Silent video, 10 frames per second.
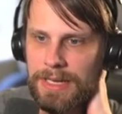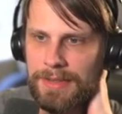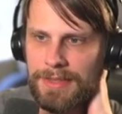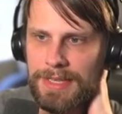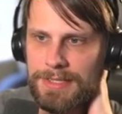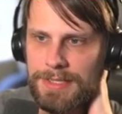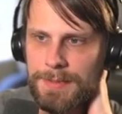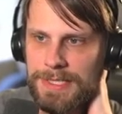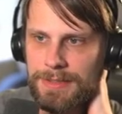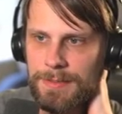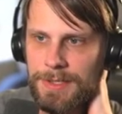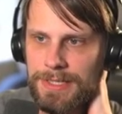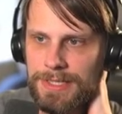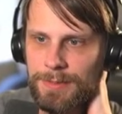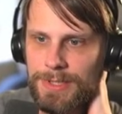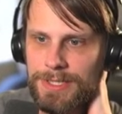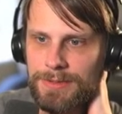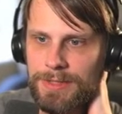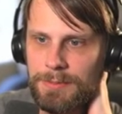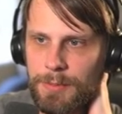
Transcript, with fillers: think that just makes the most sense. We do need more